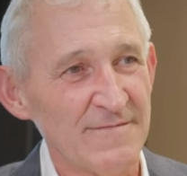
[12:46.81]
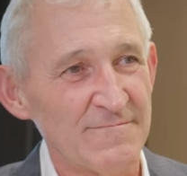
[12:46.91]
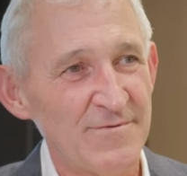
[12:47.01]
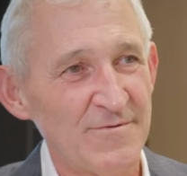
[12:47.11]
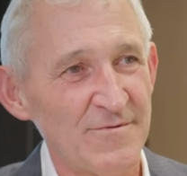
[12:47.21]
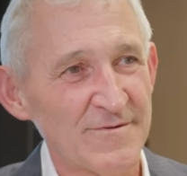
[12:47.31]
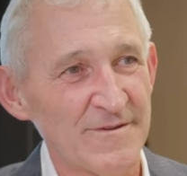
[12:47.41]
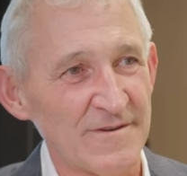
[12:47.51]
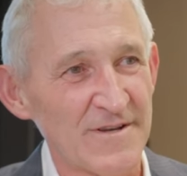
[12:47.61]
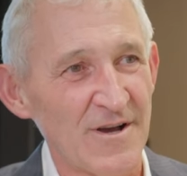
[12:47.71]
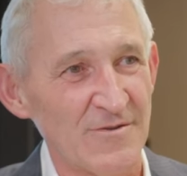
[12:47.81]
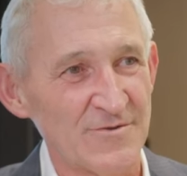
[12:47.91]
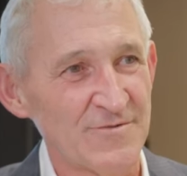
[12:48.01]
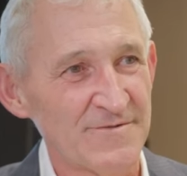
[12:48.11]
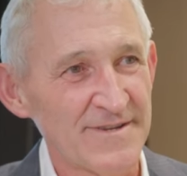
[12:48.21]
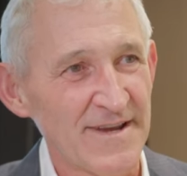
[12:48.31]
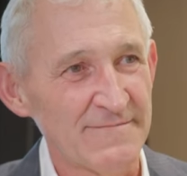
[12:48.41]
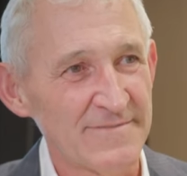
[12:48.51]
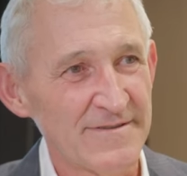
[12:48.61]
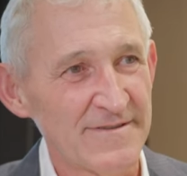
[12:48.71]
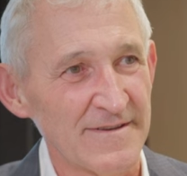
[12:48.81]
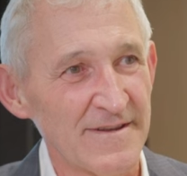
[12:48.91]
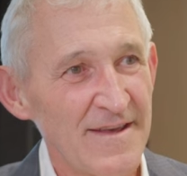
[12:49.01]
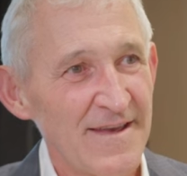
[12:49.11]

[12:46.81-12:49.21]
important cultural statement that,